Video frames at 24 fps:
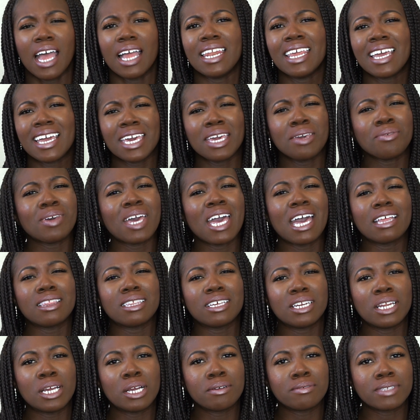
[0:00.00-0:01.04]
Nigga even had
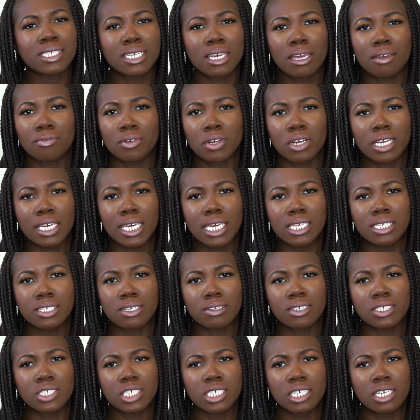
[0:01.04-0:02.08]
the nerve to give her a kiss
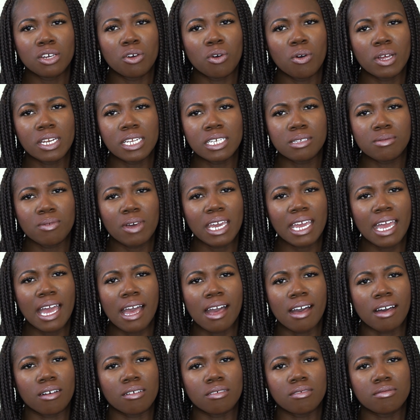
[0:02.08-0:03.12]
on the cheek on his way
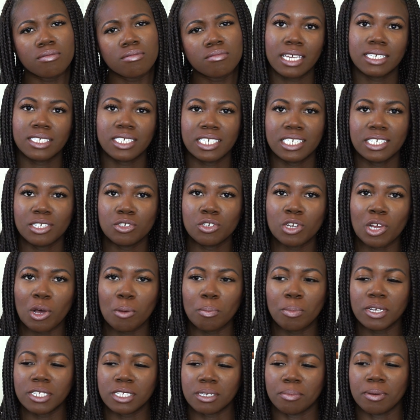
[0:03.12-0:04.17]
out. She, you know,
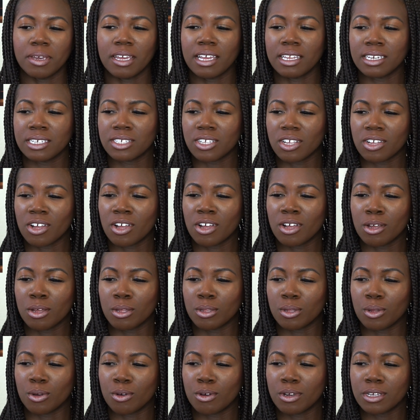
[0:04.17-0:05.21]
puts her panties
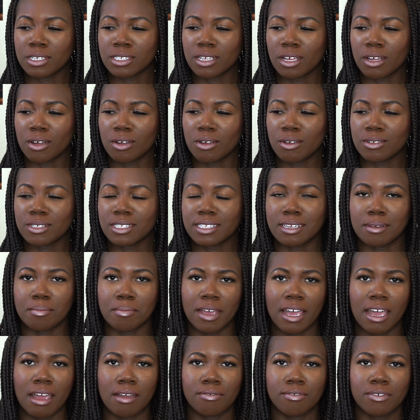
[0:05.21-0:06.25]
on. Lawrence goes to the
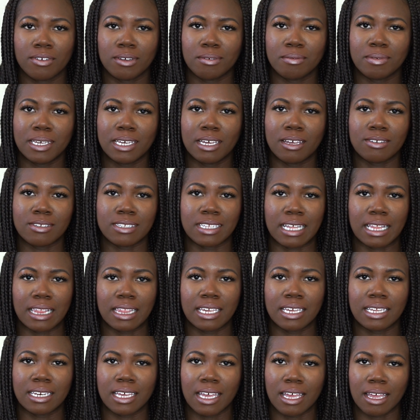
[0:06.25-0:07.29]
bathroom. He goes to
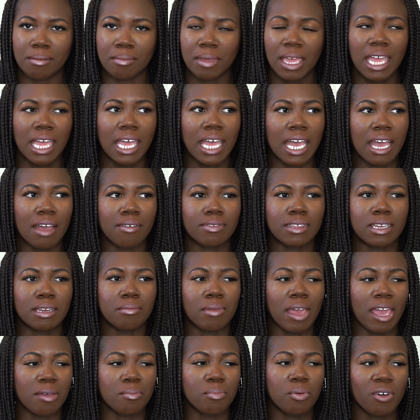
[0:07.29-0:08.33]
clean up after them
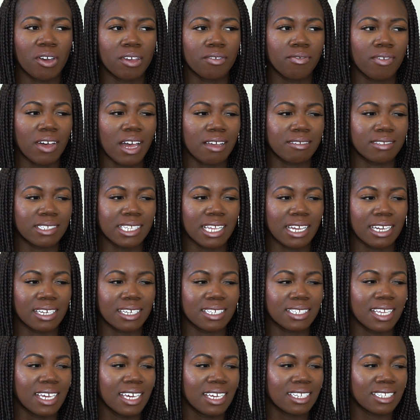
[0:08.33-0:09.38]
8.5
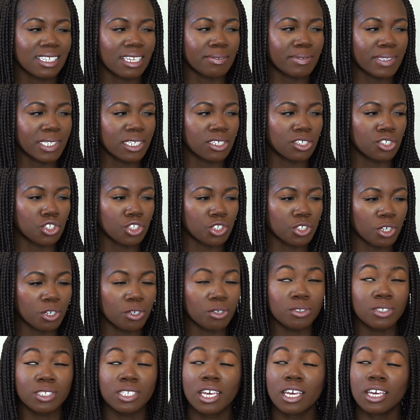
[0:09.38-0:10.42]
seconds, 17
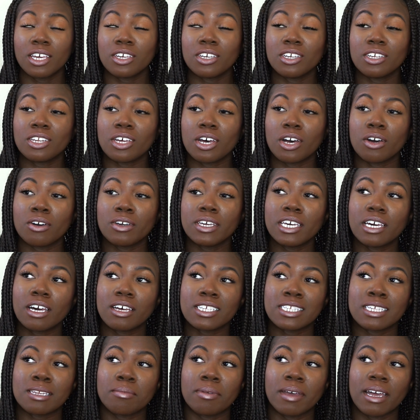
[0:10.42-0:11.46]
strokes you know, he
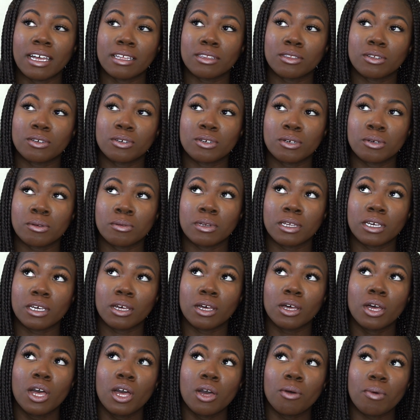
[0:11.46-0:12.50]
goes to the bathroom
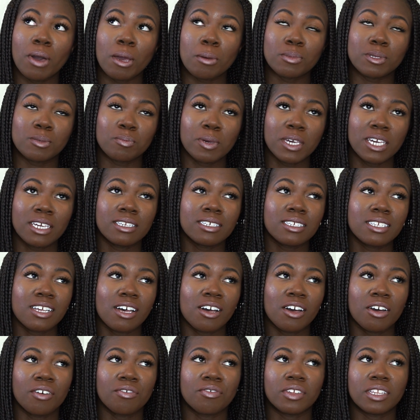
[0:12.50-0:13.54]
to wipe his penis
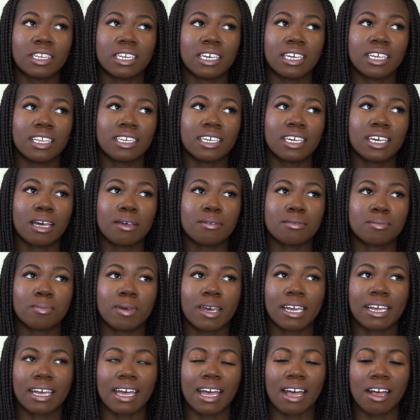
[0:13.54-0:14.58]
off and then he comes
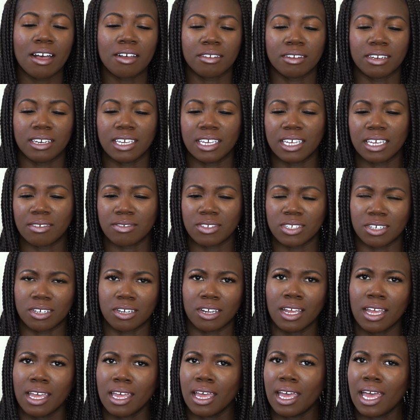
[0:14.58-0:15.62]
back out and he gives
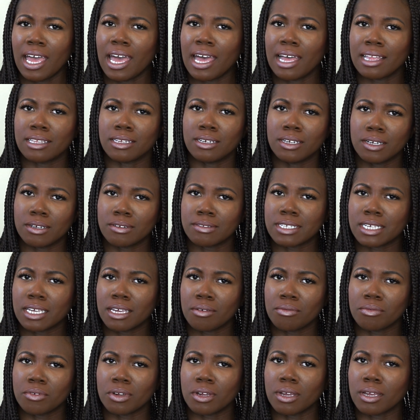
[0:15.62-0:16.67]
her, had the nerve to
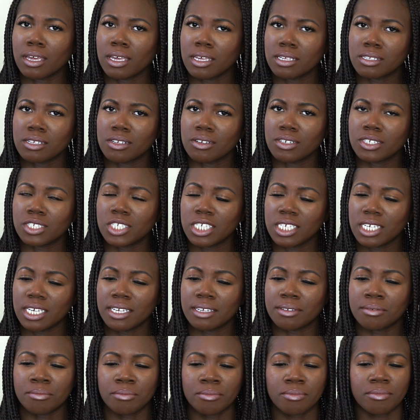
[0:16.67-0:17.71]
give her a kiss on the
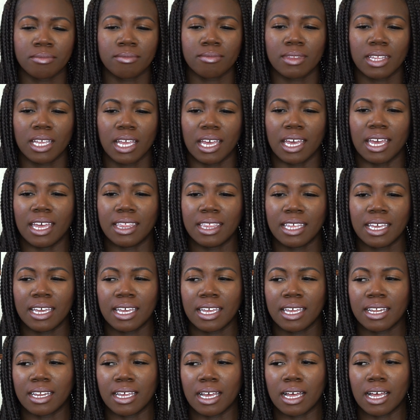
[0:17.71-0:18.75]
cheek. And
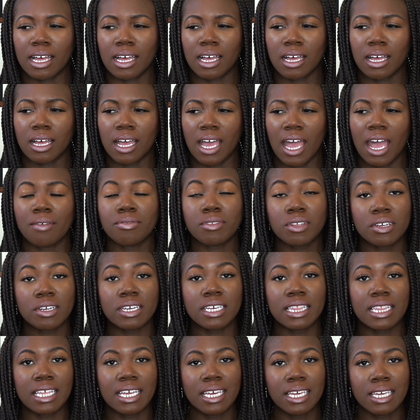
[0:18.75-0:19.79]
then uh, after
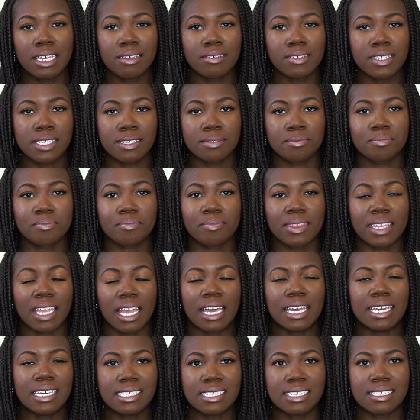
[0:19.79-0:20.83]
he leaves,
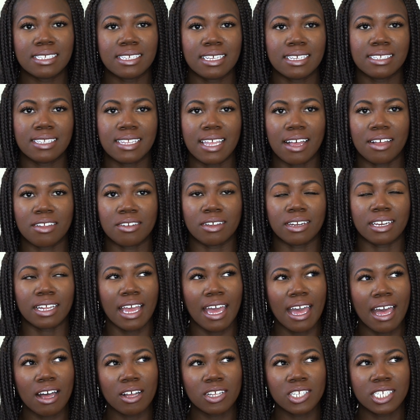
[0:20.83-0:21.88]
Issa sits down on the
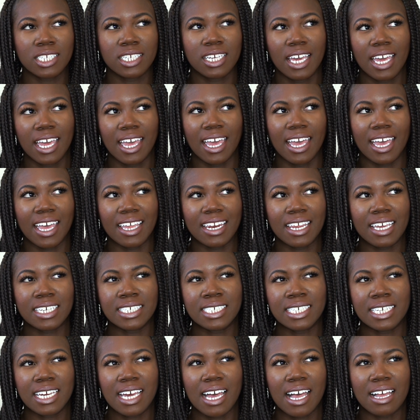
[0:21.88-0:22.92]
couch and then
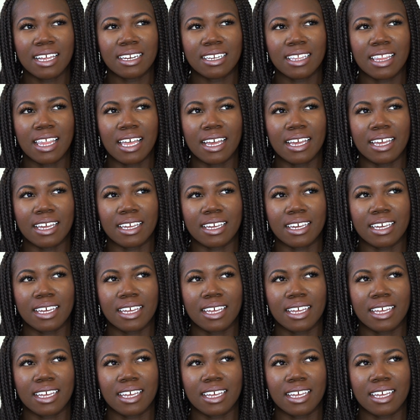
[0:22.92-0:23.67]
she kind of like,